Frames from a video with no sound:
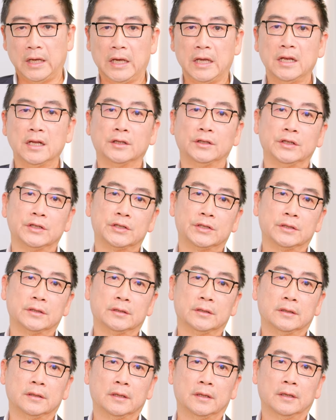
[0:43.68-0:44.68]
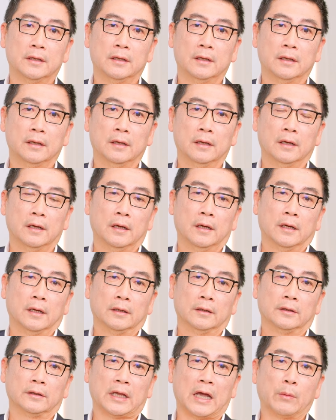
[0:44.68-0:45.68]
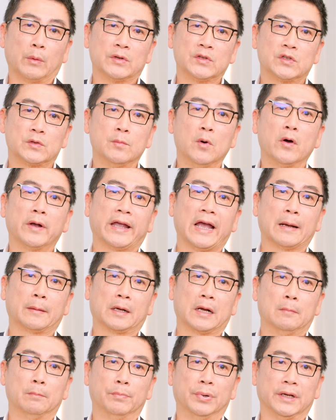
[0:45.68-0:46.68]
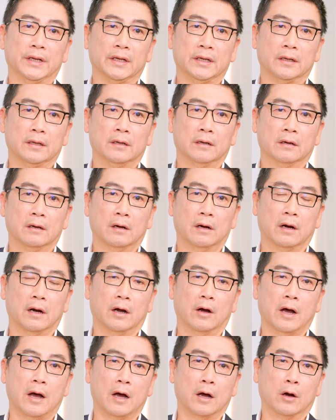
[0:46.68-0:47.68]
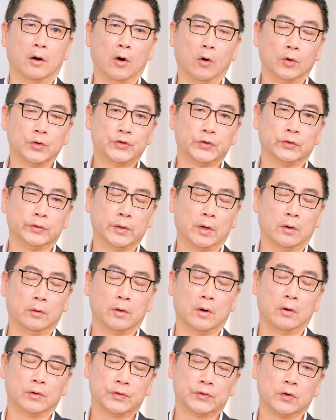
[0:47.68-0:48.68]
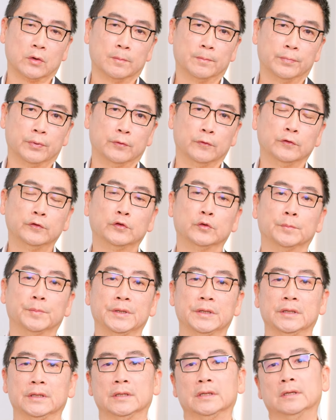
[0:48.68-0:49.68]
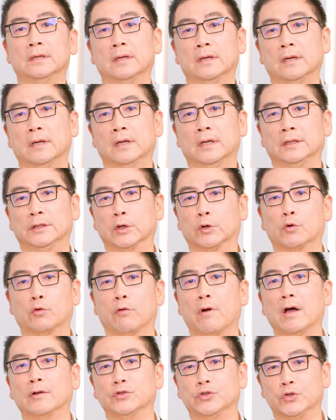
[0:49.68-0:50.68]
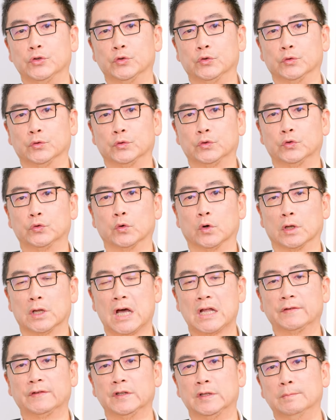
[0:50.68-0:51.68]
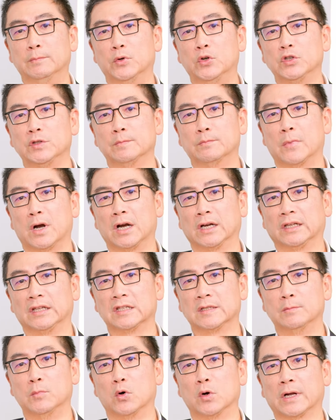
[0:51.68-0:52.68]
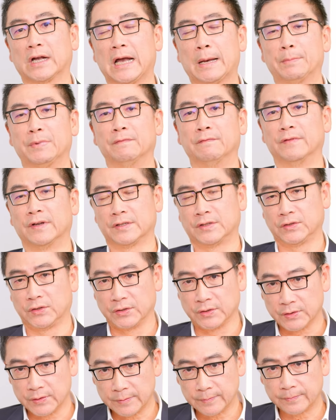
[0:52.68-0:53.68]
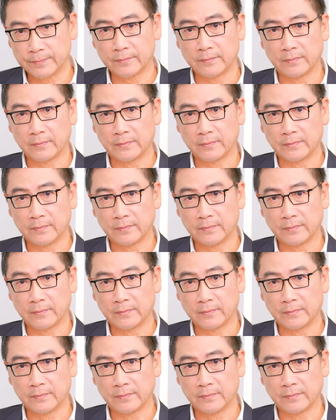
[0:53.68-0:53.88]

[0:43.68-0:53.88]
In addition, Taiwan small cap company are also proved to be the crown jewel to a lot of the emerging market small cap investors.